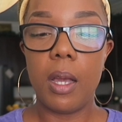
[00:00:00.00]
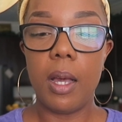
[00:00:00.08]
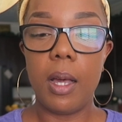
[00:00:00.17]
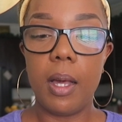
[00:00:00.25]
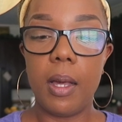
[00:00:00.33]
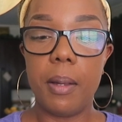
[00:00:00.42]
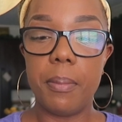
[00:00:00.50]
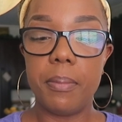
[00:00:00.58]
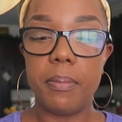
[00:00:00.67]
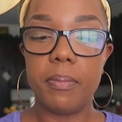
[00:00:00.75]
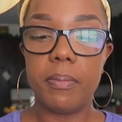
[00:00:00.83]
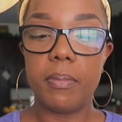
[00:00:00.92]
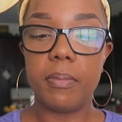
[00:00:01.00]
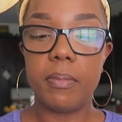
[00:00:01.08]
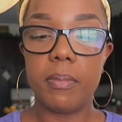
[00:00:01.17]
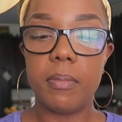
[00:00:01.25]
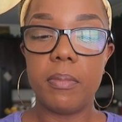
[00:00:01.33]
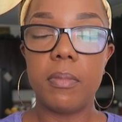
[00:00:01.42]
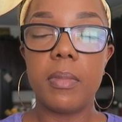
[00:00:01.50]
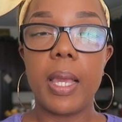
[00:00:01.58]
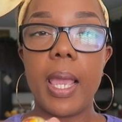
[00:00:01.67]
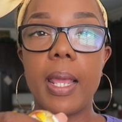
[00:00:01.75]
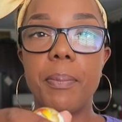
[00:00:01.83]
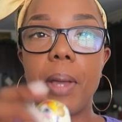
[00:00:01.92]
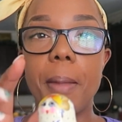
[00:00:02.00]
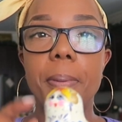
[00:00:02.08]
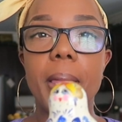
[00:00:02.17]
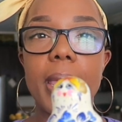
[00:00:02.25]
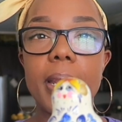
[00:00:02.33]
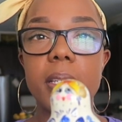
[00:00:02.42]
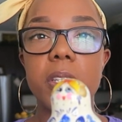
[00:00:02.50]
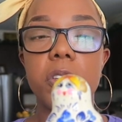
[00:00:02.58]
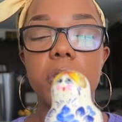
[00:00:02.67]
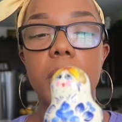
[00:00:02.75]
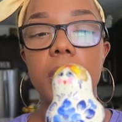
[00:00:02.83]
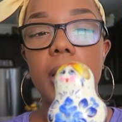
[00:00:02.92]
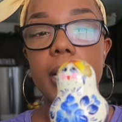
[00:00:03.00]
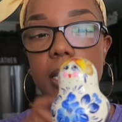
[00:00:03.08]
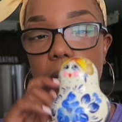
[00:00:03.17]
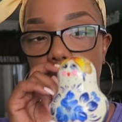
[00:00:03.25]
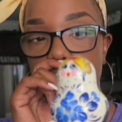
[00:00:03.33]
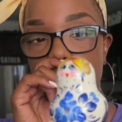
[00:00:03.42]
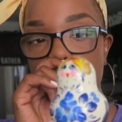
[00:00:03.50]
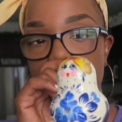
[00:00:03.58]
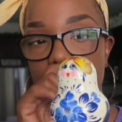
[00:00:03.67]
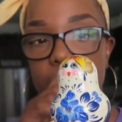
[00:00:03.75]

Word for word: Um, and my plan is to do a lesson with this.